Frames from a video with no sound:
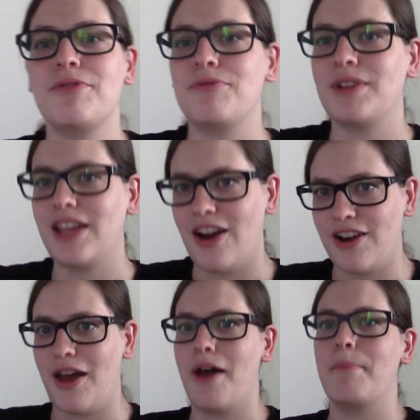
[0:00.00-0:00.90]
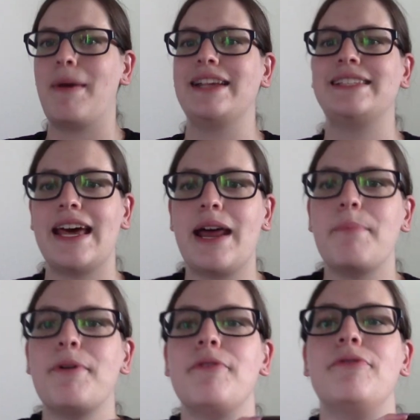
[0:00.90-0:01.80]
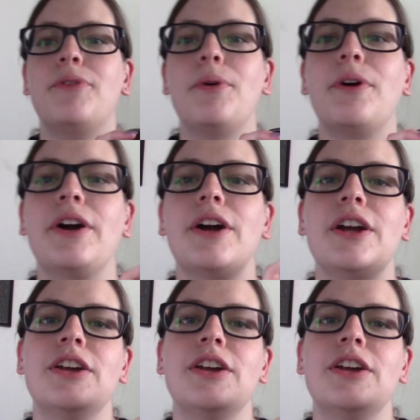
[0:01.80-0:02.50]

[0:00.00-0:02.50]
really hard on my setup for